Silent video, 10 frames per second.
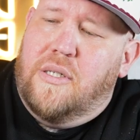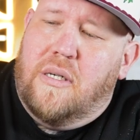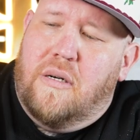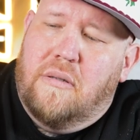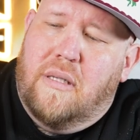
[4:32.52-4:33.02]

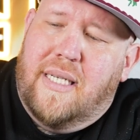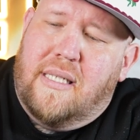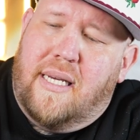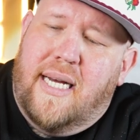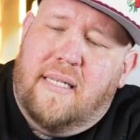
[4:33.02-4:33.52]
So
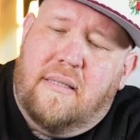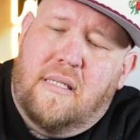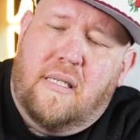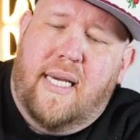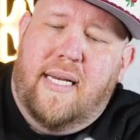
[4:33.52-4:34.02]
let's get out the
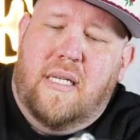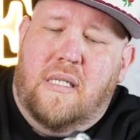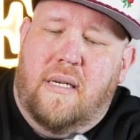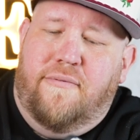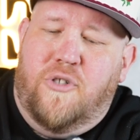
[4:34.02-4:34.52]

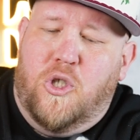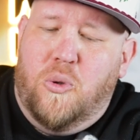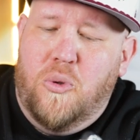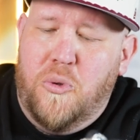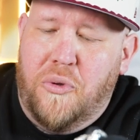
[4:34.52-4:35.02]
scales of
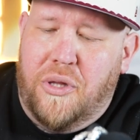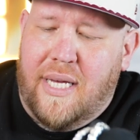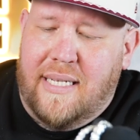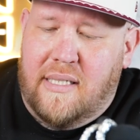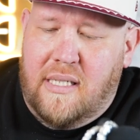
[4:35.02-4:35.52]
truth
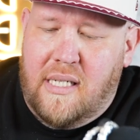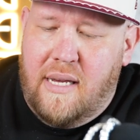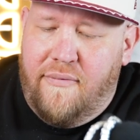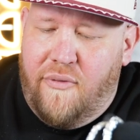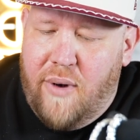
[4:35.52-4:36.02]
and
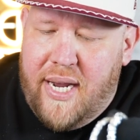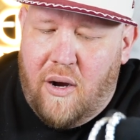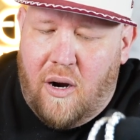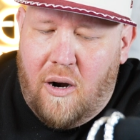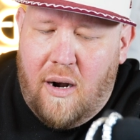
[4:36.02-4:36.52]
see if we
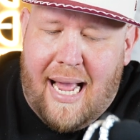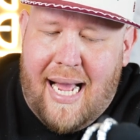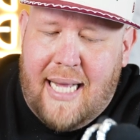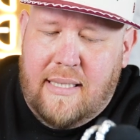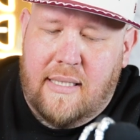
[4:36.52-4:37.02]
are
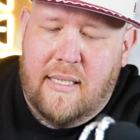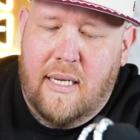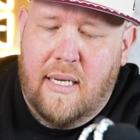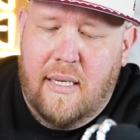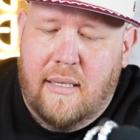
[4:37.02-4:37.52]
at
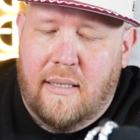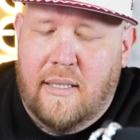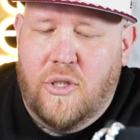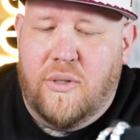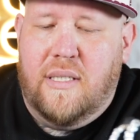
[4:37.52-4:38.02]

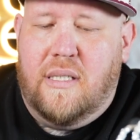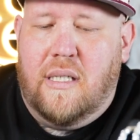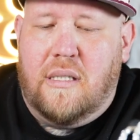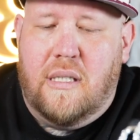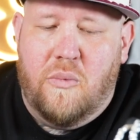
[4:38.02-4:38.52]

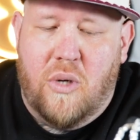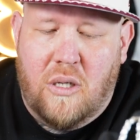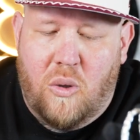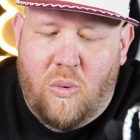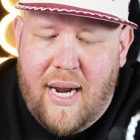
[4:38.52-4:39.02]

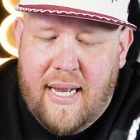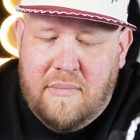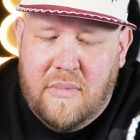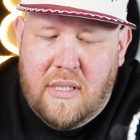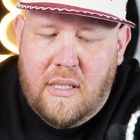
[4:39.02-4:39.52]
161
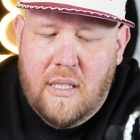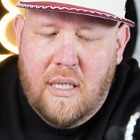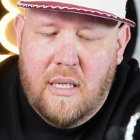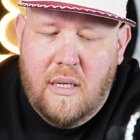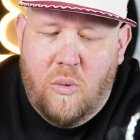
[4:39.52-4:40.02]
grams.
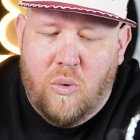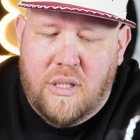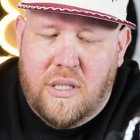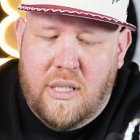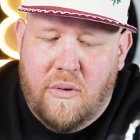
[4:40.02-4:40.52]

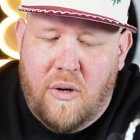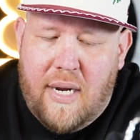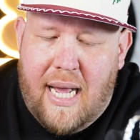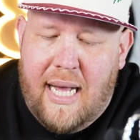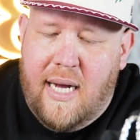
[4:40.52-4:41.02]
We're
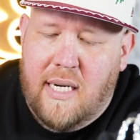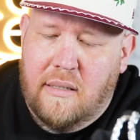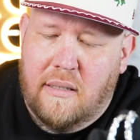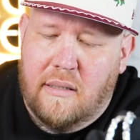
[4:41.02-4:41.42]
zeroed out.